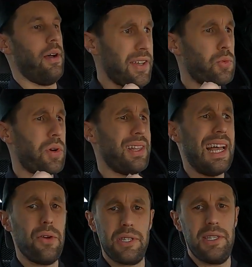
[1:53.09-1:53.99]
That's what
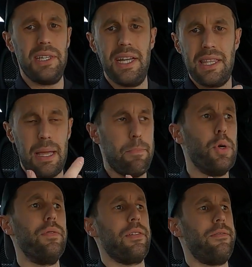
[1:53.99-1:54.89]
allows it to get that
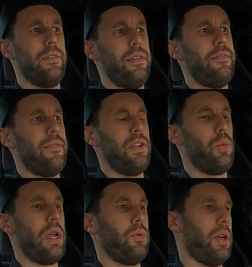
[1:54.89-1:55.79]
perfect 50-50
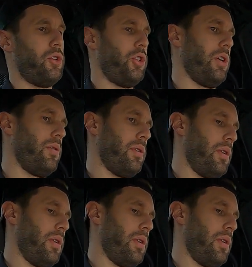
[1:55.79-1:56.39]
weight ratio.